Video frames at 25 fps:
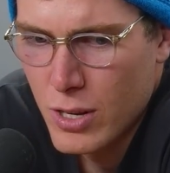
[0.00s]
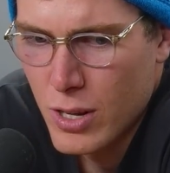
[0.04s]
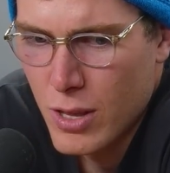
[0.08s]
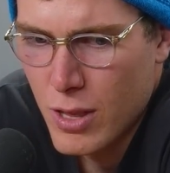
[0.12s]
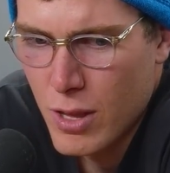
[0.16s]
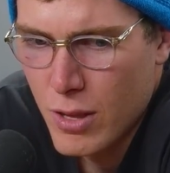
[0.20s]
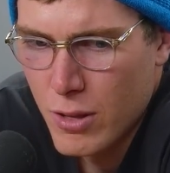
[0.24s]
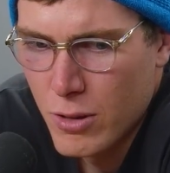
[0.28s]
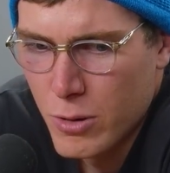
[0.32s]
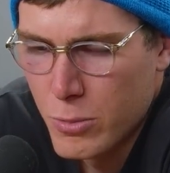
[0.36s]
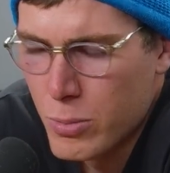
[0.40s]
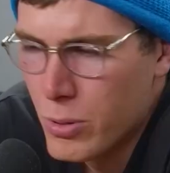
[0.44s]
And I
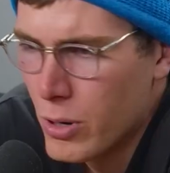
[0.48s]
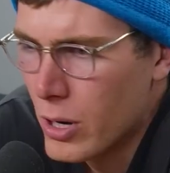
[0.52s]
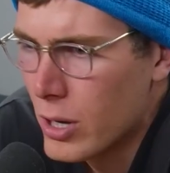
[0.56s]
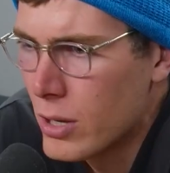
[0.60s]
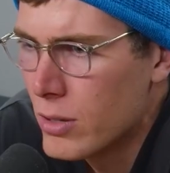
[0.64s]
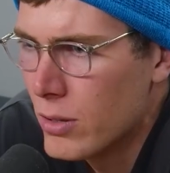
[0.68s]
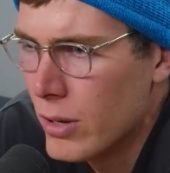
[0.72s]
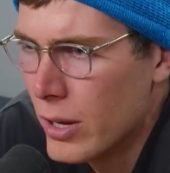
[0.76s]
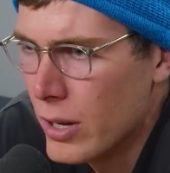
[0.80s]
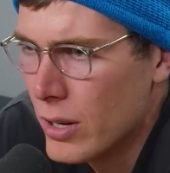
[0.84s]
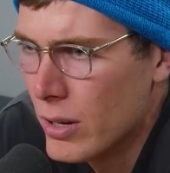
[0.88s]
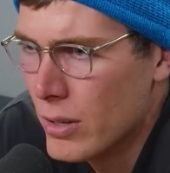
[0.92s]
thought they were pretty
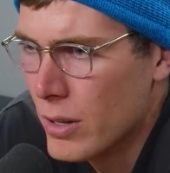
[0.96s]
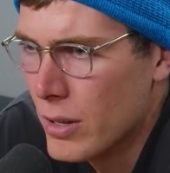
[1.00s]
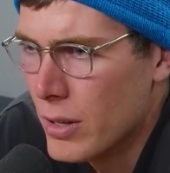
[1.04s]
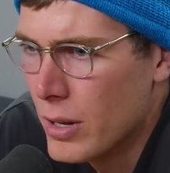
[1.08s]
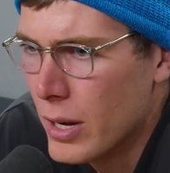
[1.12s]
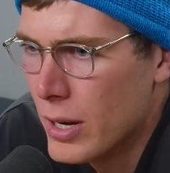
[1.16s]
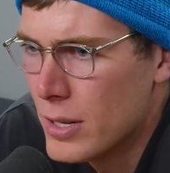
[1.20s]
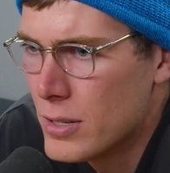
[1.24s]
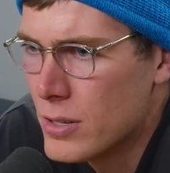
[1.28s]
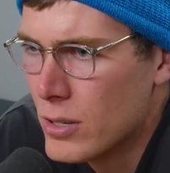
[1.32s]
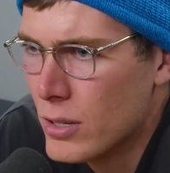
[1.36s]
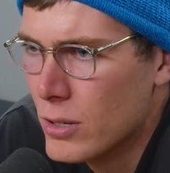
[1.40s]
clean on the
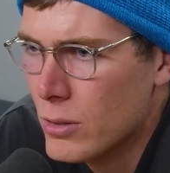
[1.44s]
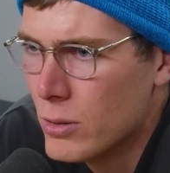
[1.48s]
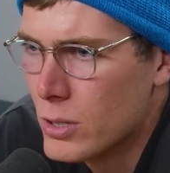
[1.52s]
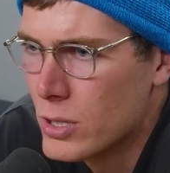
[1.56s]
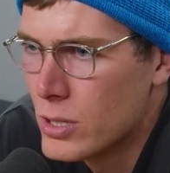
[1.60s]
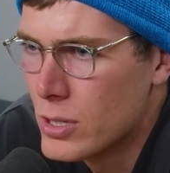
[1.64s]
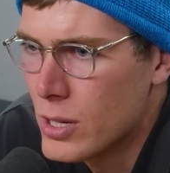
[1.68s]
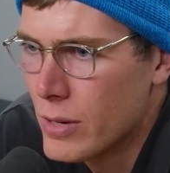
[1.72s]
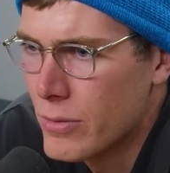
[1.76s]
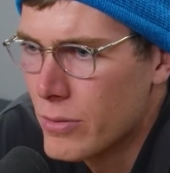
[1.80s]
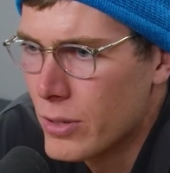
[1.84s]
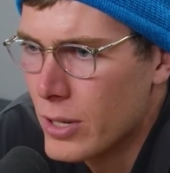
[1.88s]
day too,
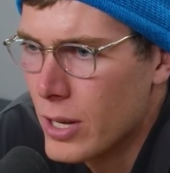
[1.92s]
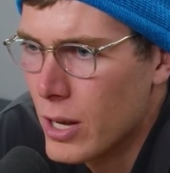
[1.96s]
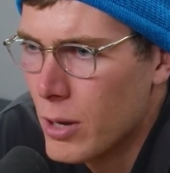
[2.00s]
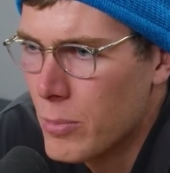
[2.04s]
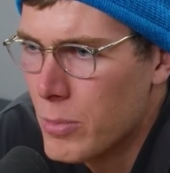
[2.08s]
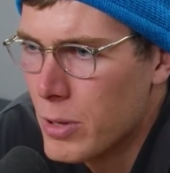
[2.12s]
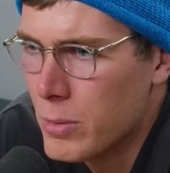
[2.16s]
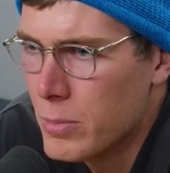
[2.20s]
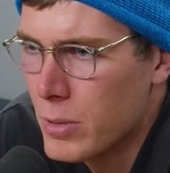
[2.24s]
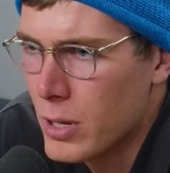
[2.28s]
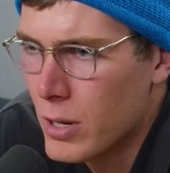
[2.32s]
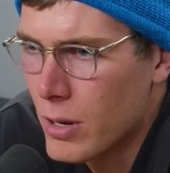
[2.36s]
which definitely
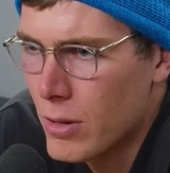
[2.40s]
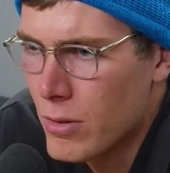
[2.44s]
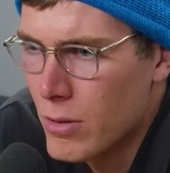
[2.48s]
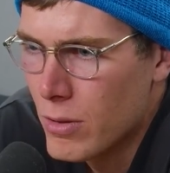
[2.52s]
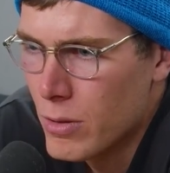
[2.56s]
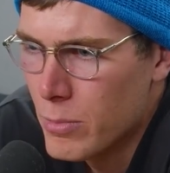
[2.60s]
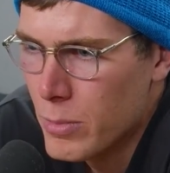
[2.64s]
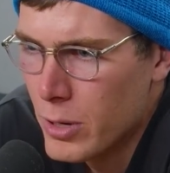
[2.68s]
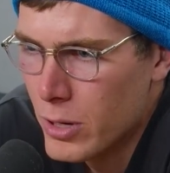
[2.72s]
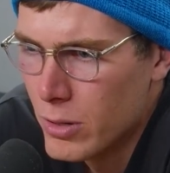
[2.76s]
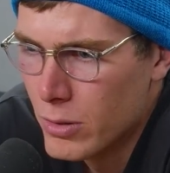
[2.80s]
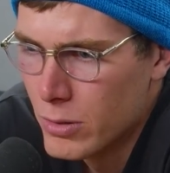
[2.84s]
helped them getting
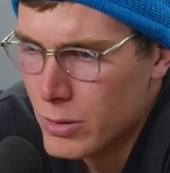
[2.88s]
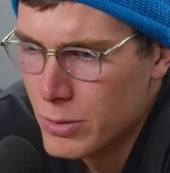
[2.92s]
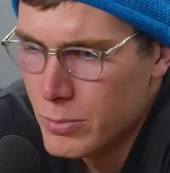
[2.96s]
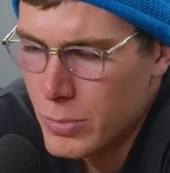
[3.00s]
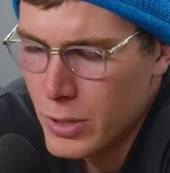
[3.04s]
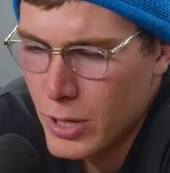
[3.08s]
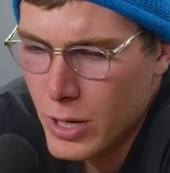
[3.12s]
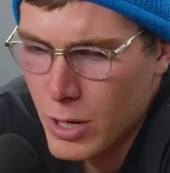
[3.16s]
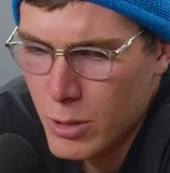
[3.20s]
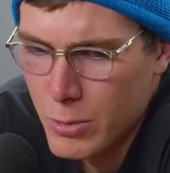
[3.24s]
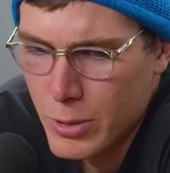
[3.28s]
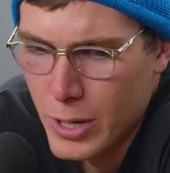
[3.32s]
through the middle and
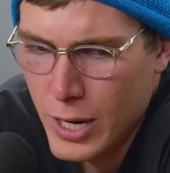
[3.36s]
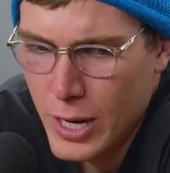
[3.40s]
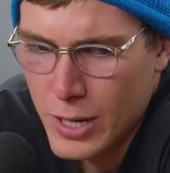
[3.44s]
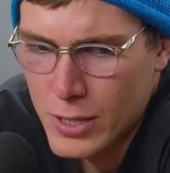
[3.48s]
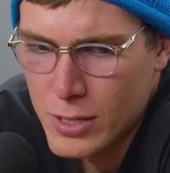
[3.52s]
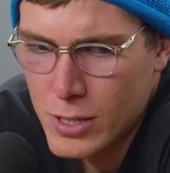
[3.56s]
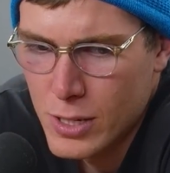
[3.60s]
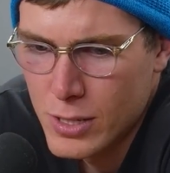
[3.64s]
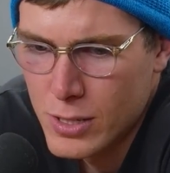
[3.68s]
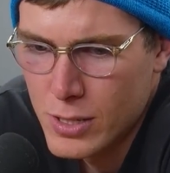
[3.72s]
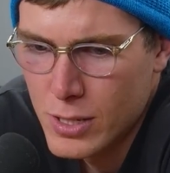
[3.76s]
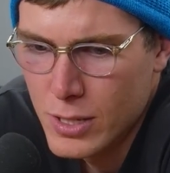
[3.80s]
being able to
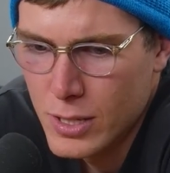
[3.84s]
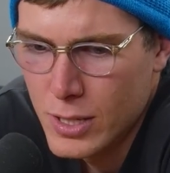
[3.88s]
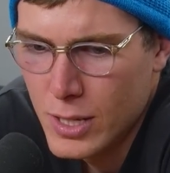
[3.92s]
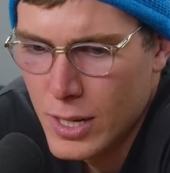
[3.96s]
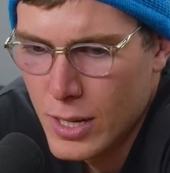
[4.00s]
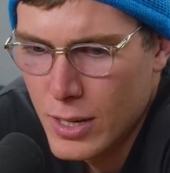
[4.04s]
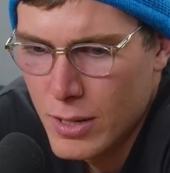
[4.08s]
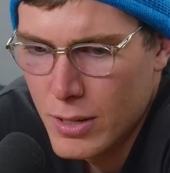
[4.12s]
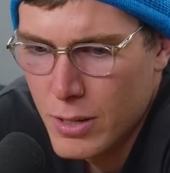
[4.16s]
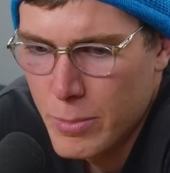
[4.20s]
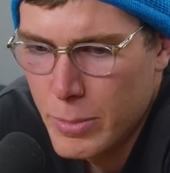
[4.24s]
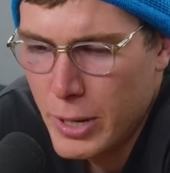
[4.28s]
access
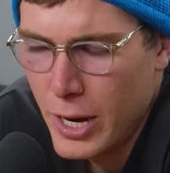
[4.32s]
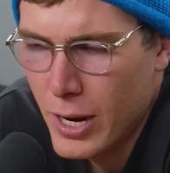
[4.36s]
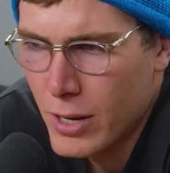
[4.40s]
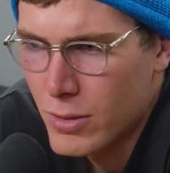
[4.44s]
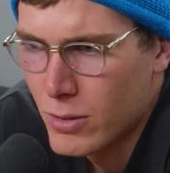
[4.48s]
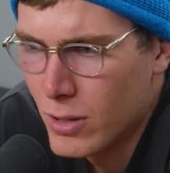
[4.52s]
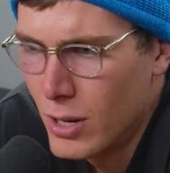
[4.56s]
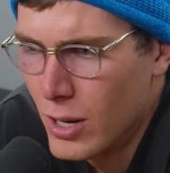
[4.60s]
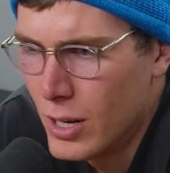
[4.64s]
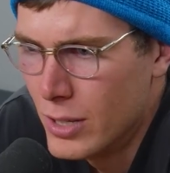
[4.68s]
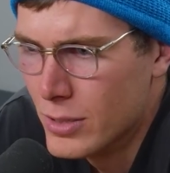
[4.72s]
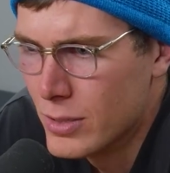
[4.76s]
the
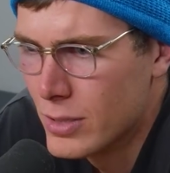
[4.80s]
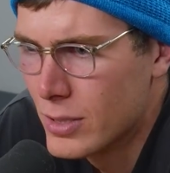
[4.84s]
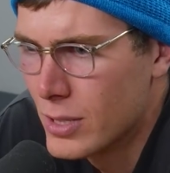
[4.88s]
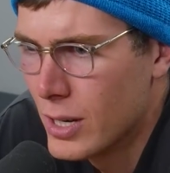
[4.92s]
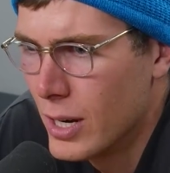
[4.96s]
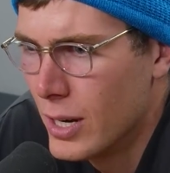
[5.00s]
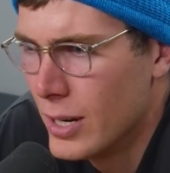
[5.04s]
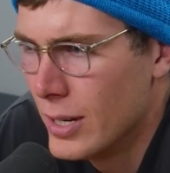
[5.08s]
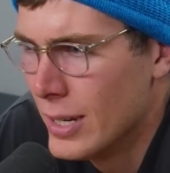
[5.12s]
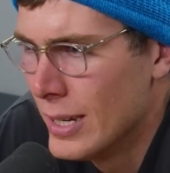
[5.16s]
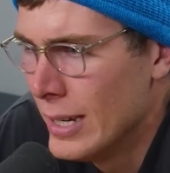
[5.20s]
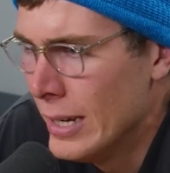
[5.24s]
back line.
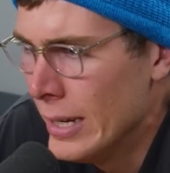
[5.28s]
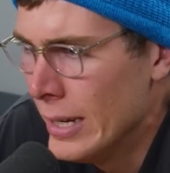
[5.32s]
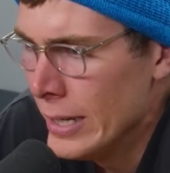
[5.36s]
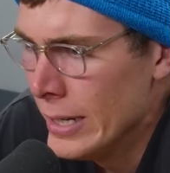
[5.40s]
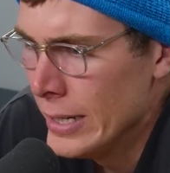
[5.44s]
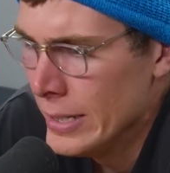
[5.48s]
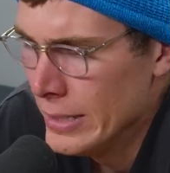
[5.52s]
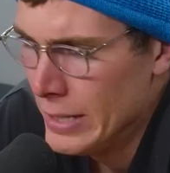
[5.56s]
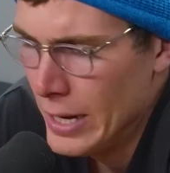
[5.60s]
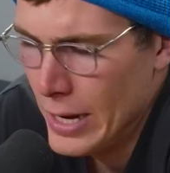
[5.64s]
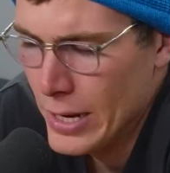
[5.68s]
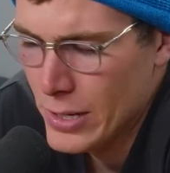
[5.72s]
So
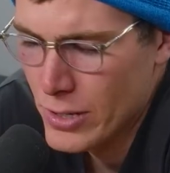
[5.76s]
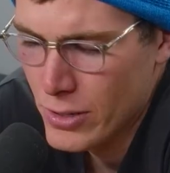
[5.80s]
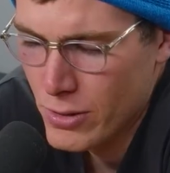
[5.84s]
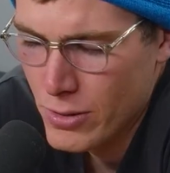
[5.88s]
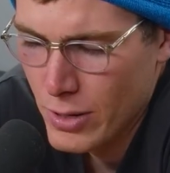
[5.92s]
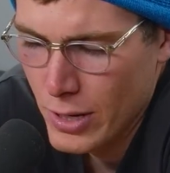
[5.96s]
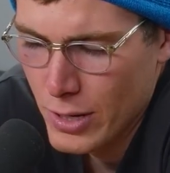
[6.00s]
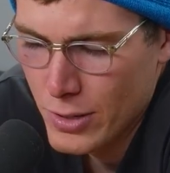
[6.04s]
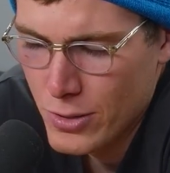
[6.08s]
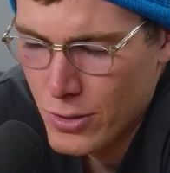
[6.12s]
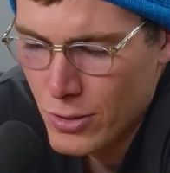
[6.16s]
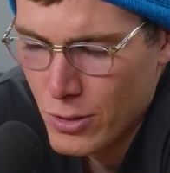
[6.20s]
yeah, it's a
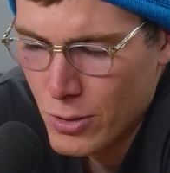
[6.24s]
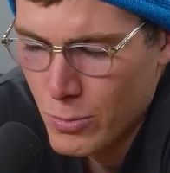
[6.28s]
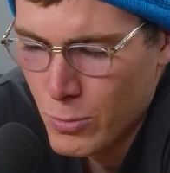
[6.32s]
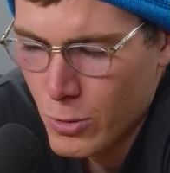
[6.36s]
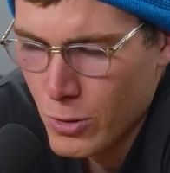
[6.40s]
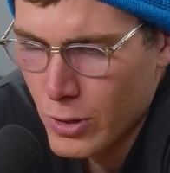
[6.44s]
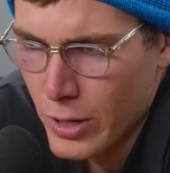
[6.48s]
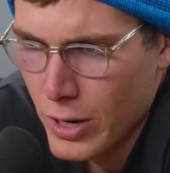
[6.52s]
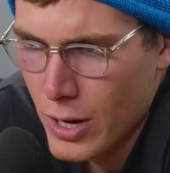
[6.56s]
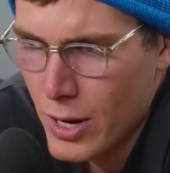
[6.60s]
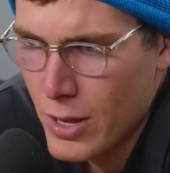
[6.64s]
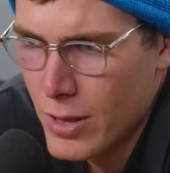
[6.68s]
credit to them
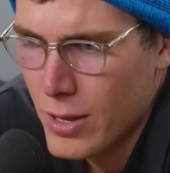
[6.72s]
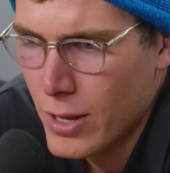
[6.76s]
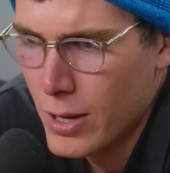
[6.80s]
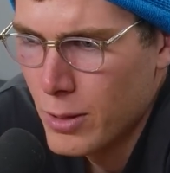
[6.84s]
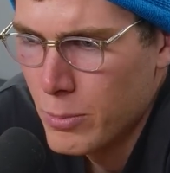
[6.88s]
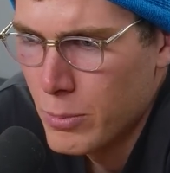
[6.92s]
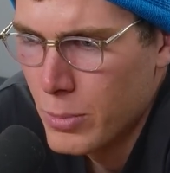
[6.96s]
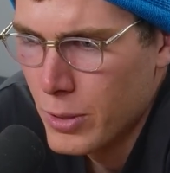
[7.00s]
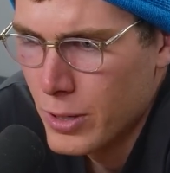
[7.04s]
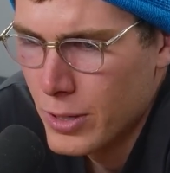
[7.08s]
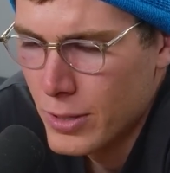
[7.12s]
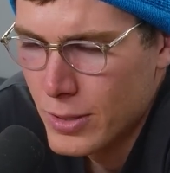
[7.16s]
more than
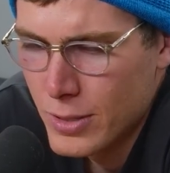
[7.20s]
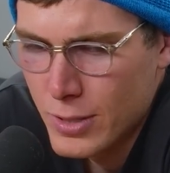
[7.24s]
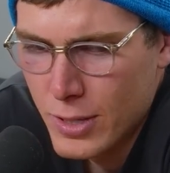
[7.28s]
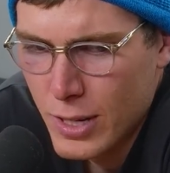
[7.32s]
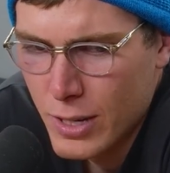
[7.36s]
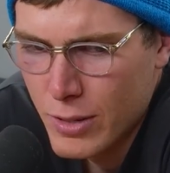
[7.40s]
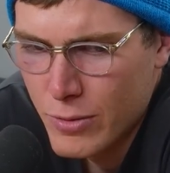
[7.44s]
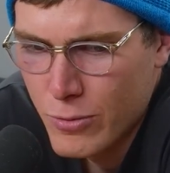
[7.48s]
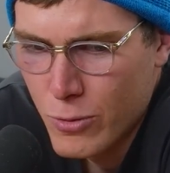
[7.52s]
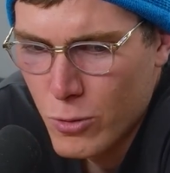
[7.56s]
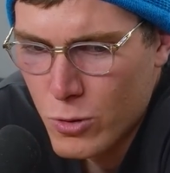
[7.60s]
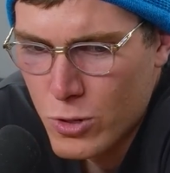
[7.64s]
anything. But
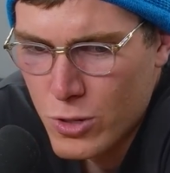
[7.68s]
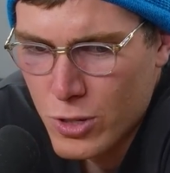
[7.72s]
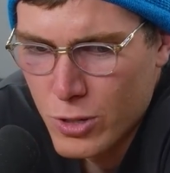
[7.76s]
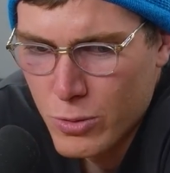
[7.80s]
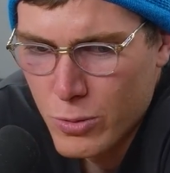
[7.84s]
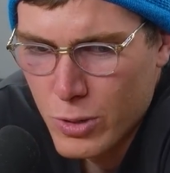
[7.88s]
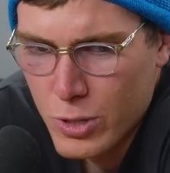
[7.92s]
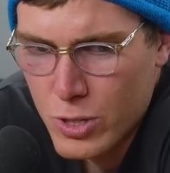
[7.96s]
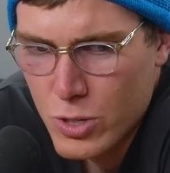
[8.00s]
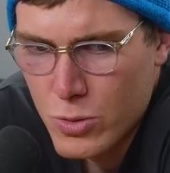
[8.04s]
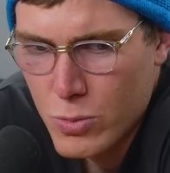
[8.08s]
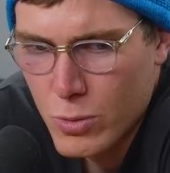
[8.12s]
yeah,
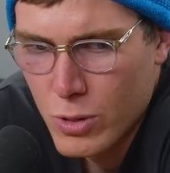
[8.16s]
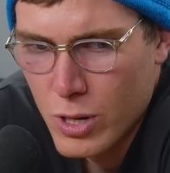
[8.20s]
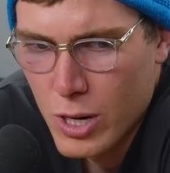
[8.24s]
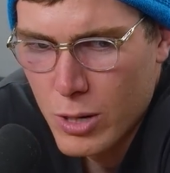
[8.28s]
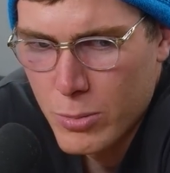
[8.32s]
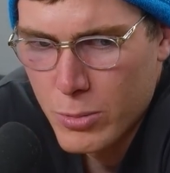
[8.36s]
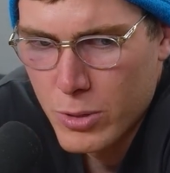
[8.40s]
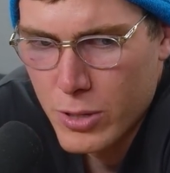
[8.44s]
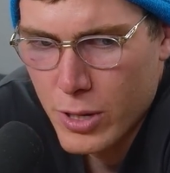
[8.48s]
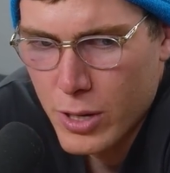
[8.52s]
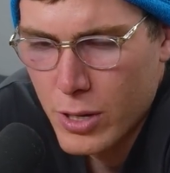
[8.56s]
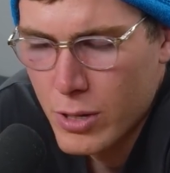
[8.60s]
unfortunately, we just weren't
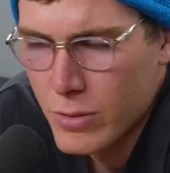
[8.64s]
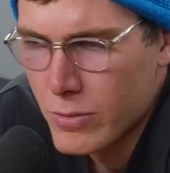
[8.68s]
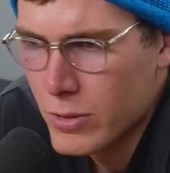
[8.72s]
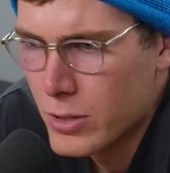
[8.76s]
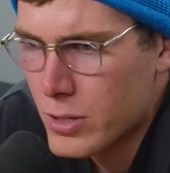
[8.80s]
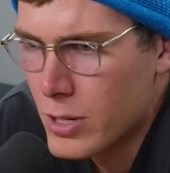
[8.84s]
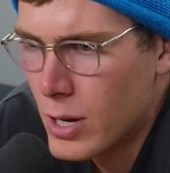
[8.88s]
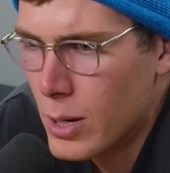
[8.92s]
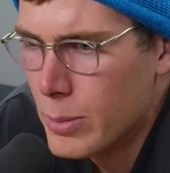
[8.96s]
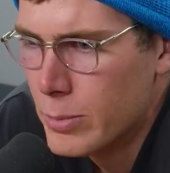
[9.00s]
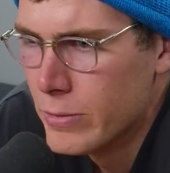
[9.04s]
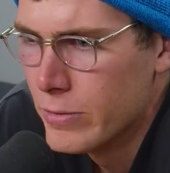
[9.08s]
able to get over
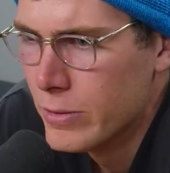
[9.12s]
the top of